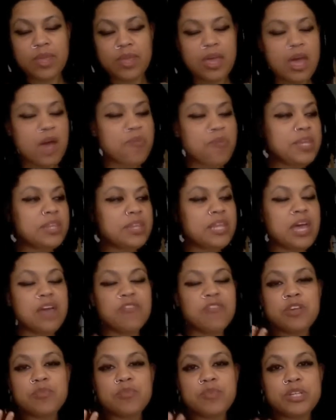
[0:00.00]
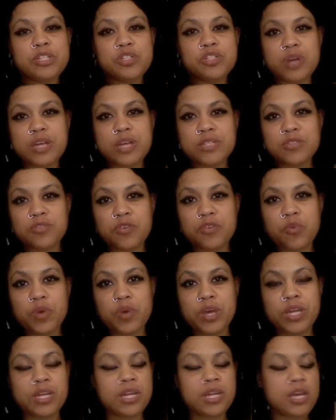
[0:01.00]
I mean, life can be stressful
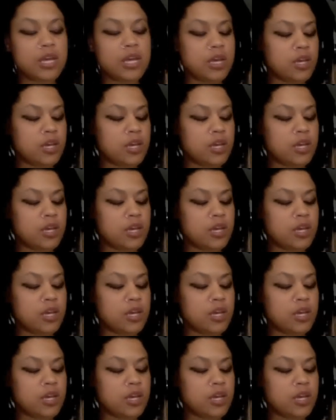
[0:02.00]
when